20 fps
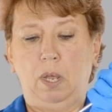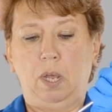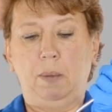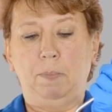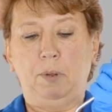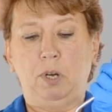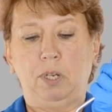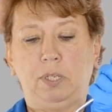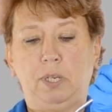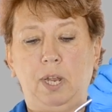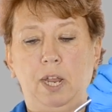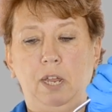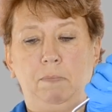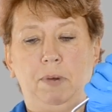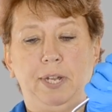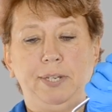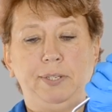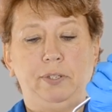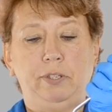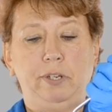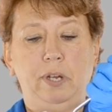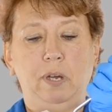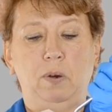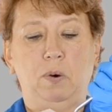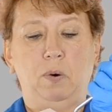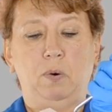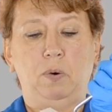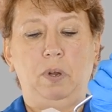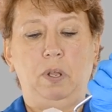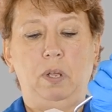I'm going to take my
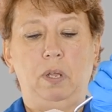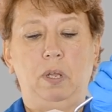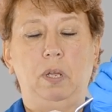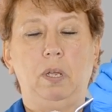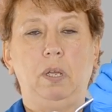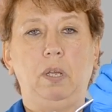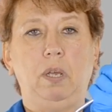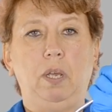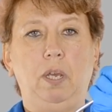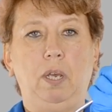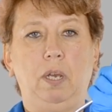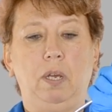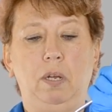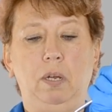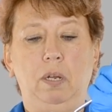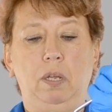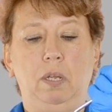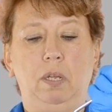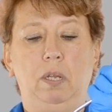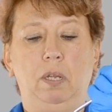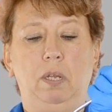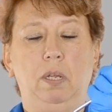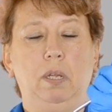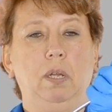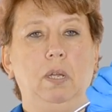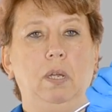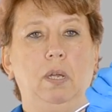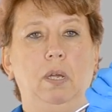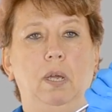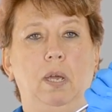stone in
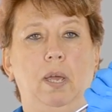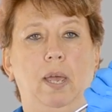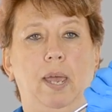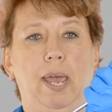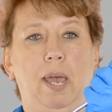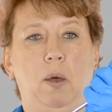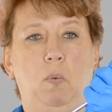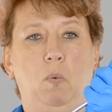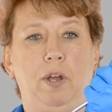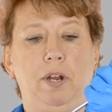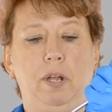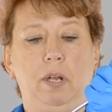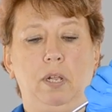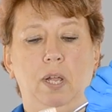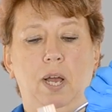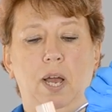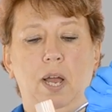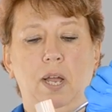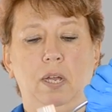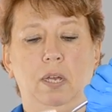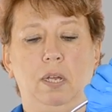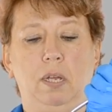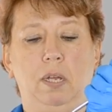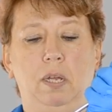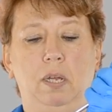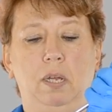at 1 o'clock,